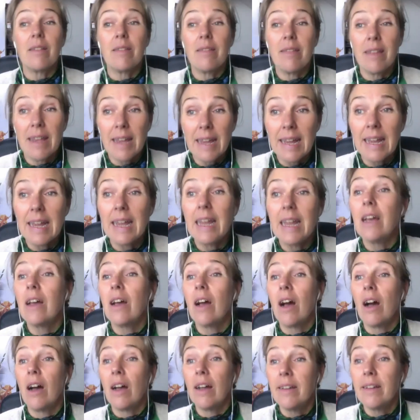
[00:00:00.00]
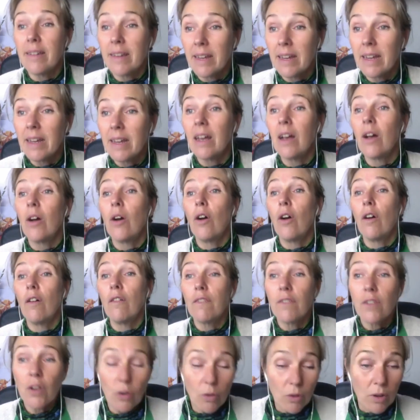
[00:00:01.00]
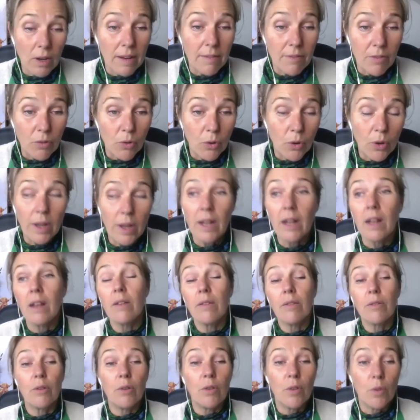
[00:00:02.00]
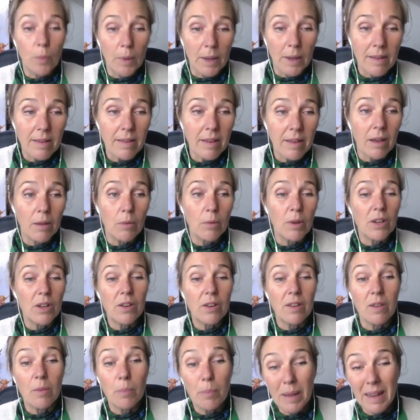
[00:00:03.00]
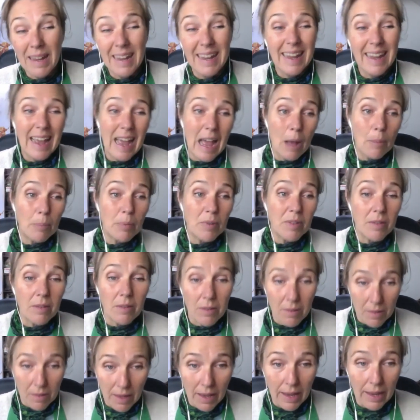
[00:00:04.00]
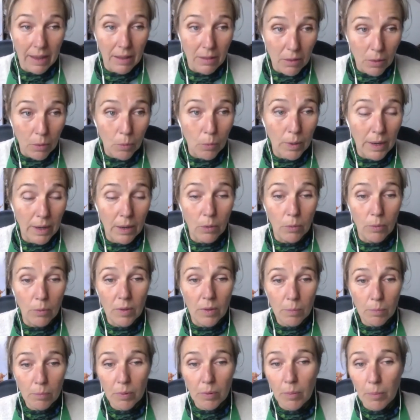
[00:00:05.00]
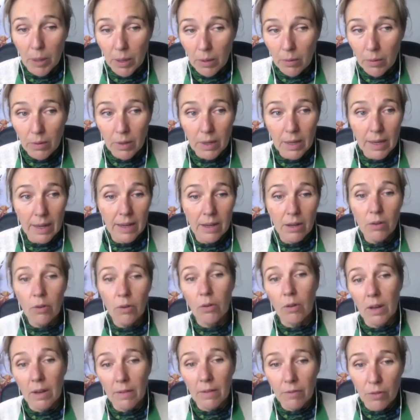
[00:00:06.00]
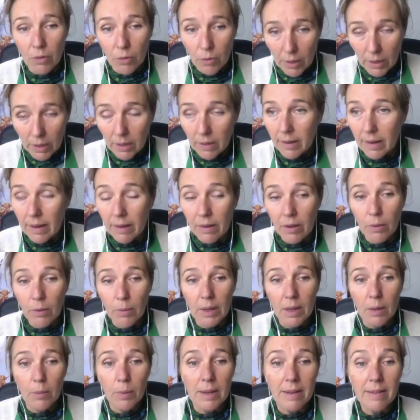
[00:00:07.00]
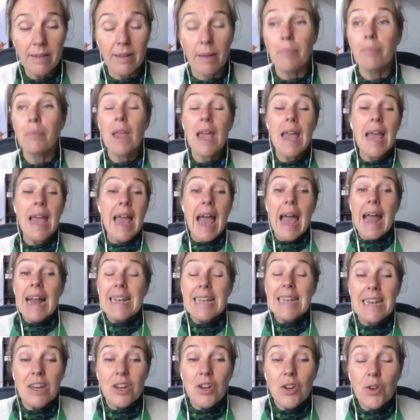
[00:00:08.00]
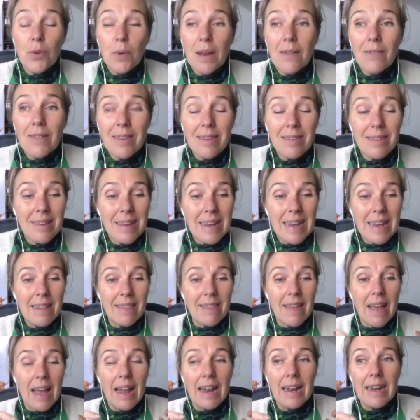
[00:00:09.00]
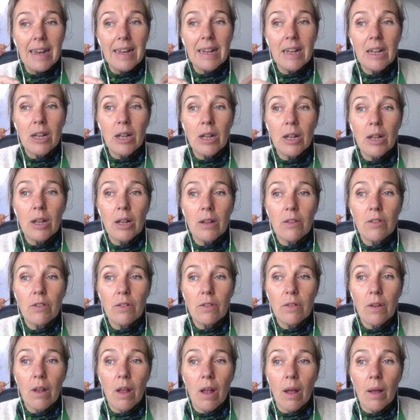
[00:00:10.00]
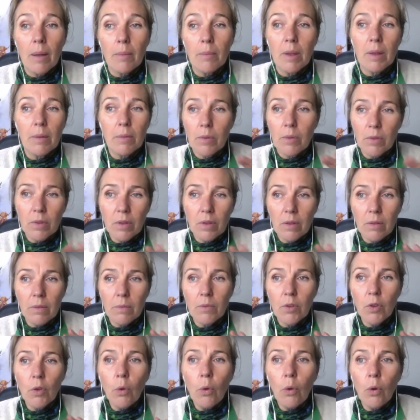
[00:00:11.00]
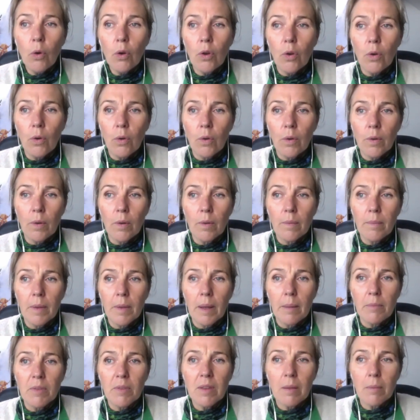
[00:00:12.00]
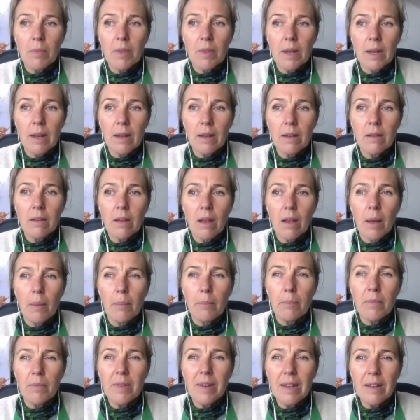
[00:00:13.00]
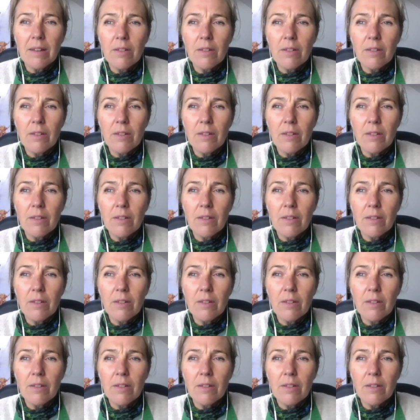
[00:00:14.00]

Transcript: the idea of cod liver oil through the winter, which is a big GAPS thing that we always promote. Get your cod liver oil down you in the winter. Did you ever see that little, there was a talk or something that Dr.